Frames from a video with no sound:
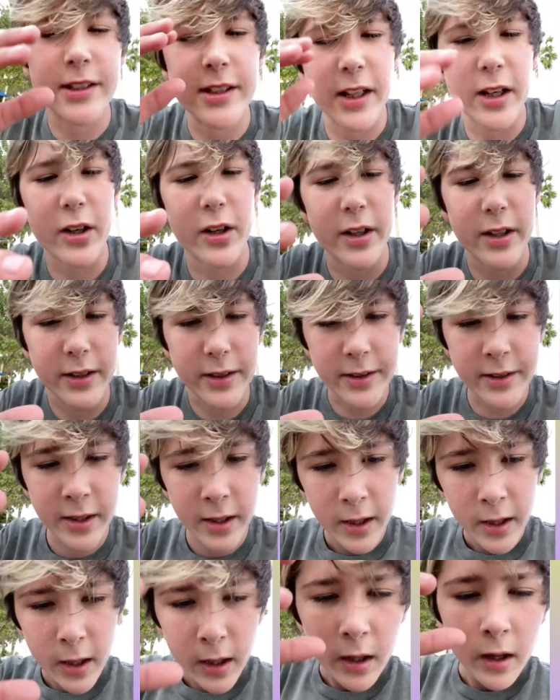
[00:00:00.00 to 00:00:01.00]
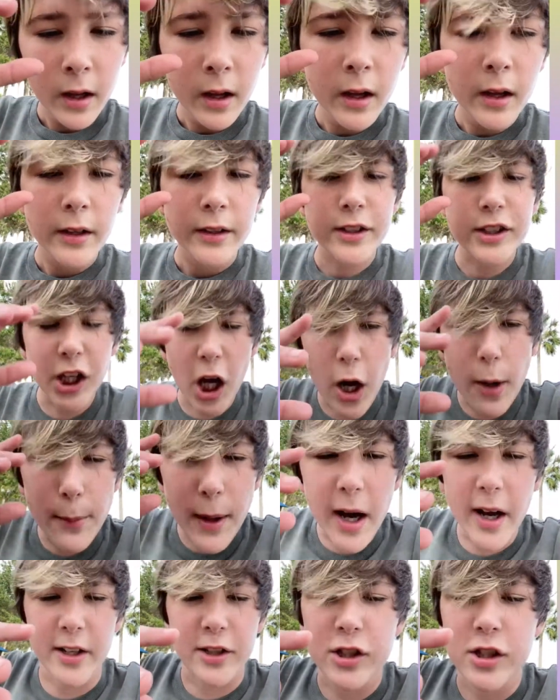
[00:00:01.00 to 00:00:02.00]
series so
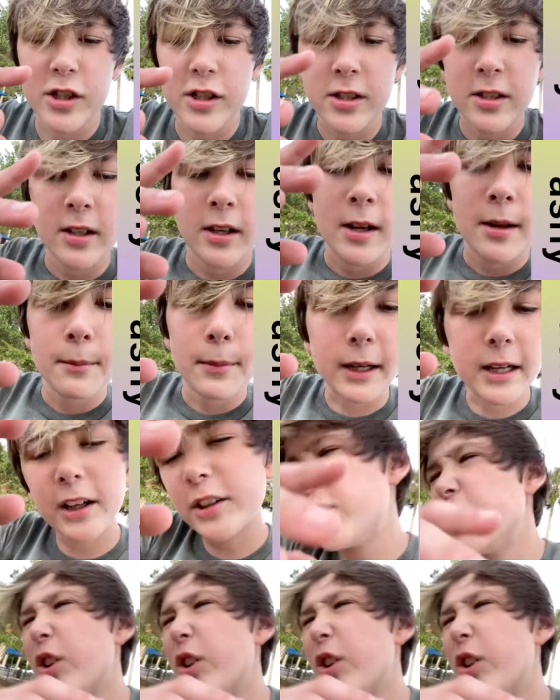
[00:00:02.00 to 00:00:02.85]
much. because